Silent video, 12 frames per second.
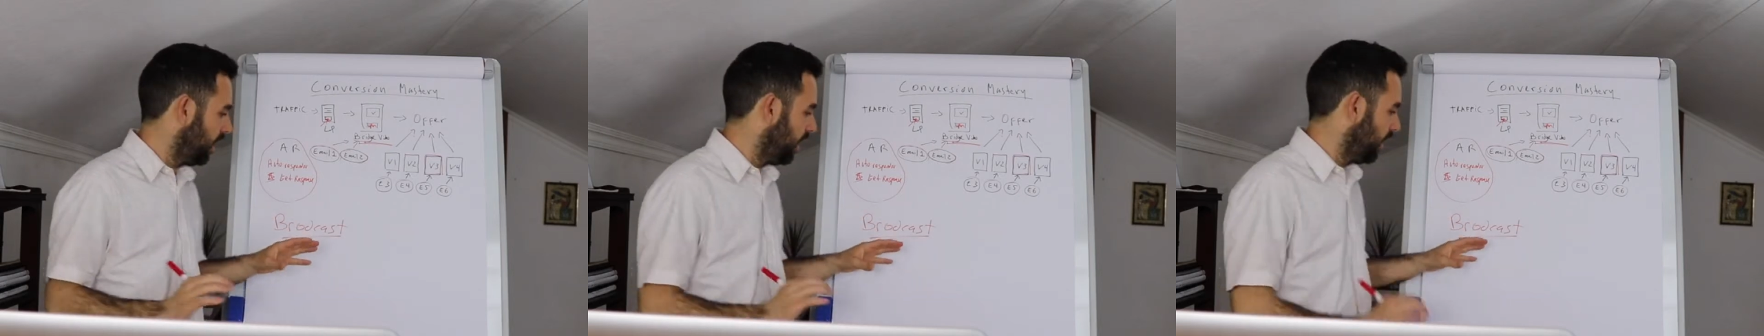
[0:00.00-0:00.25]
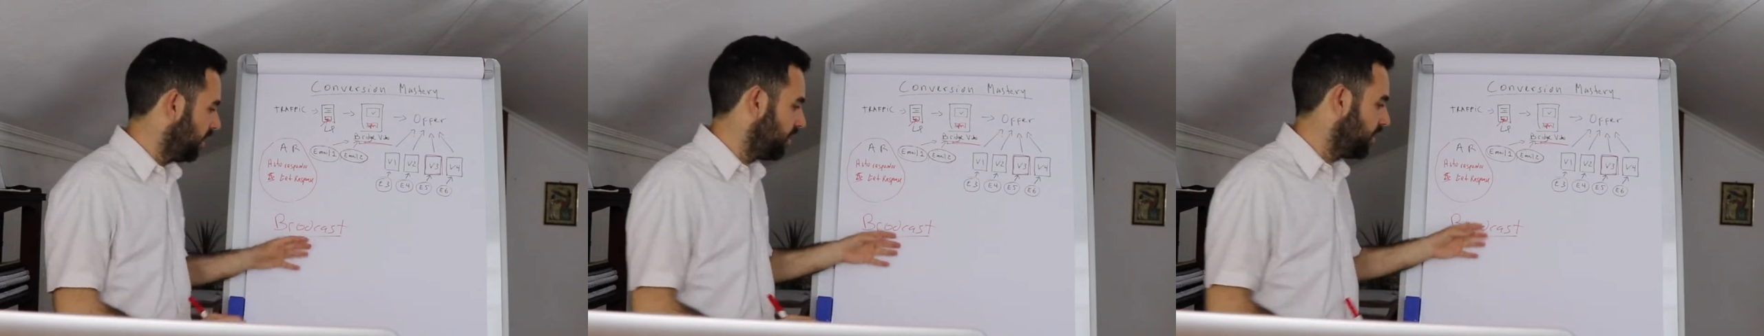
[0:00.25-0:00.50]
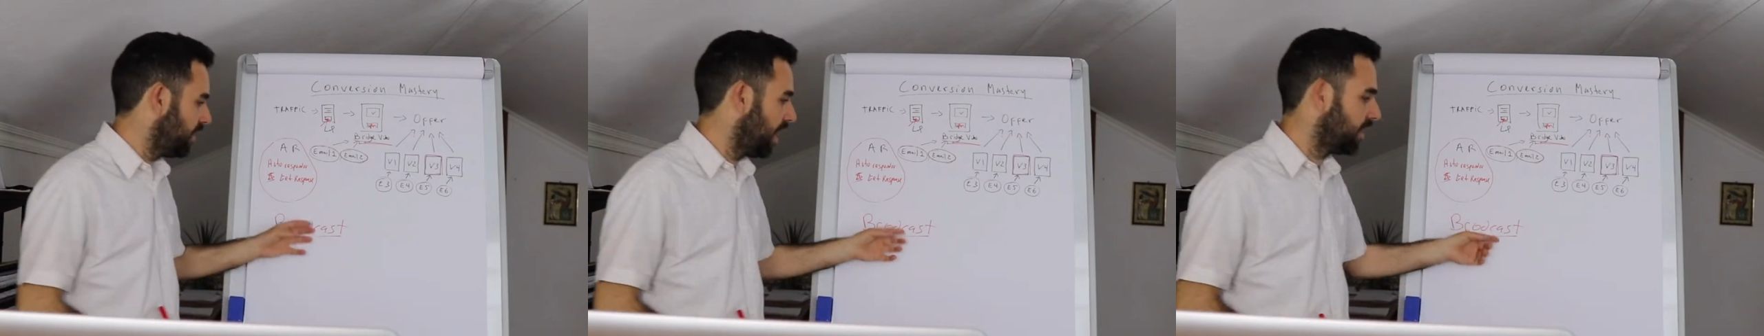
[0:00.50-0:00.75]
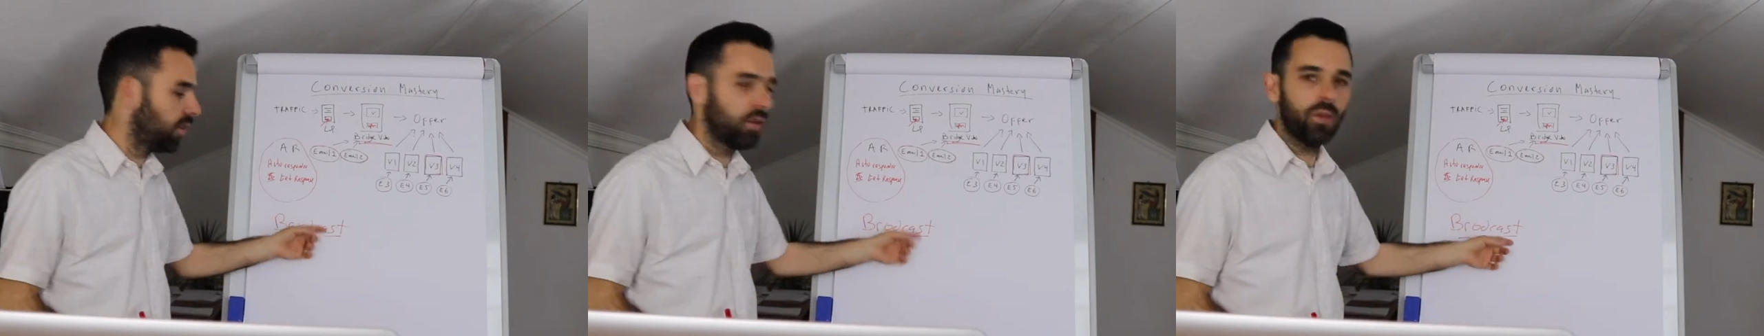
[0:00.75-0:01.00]
It's
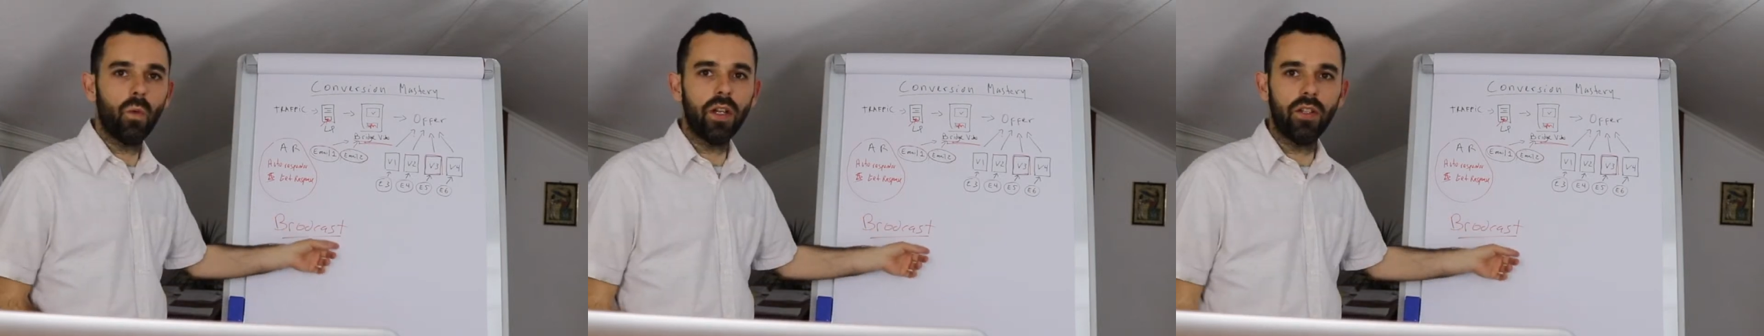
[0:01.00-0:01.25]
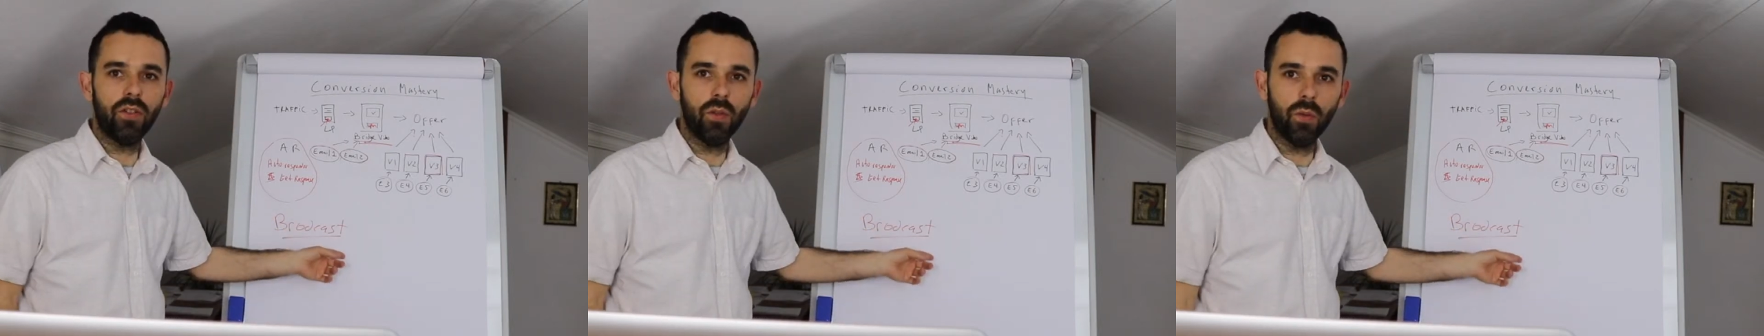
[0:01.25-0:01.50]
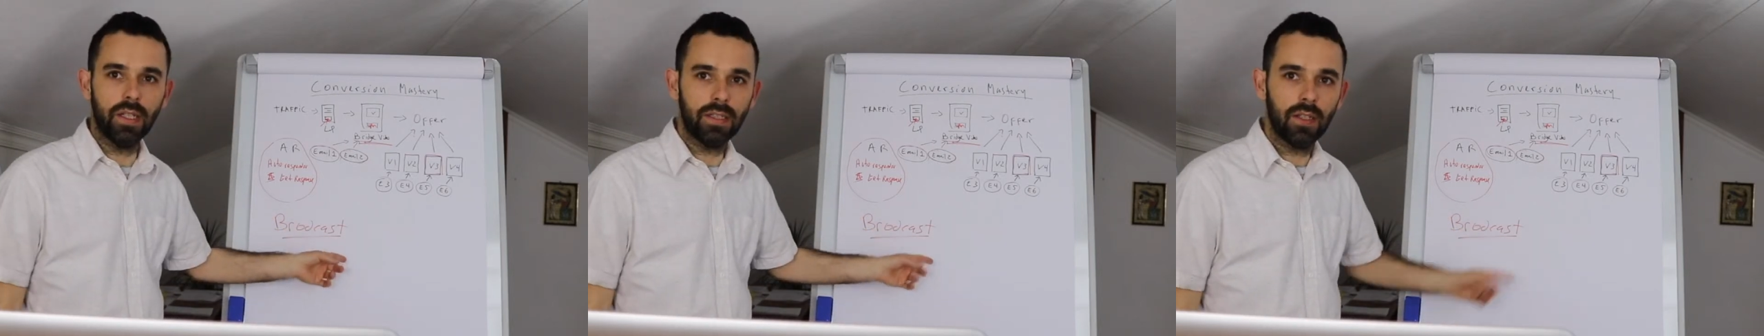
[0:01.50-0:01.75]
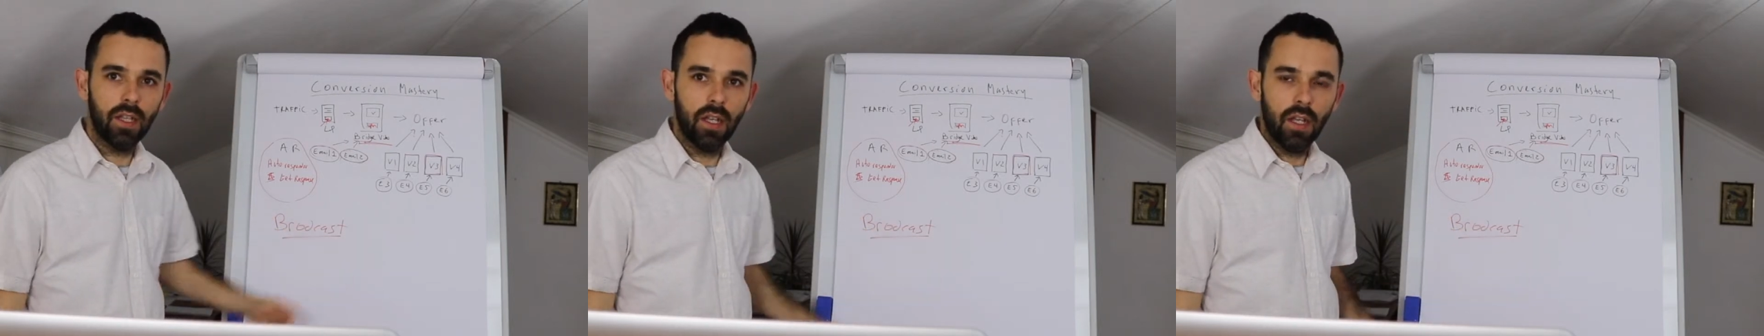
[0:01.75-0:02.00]
not a good way to do it.